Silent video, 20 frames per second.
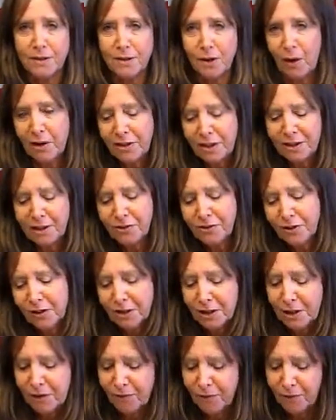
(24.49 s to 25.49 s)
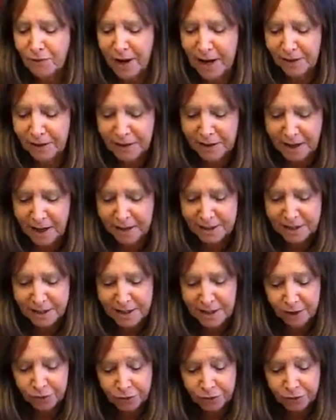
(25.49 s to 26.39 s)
So I think that's a good thing for Valentine's Day.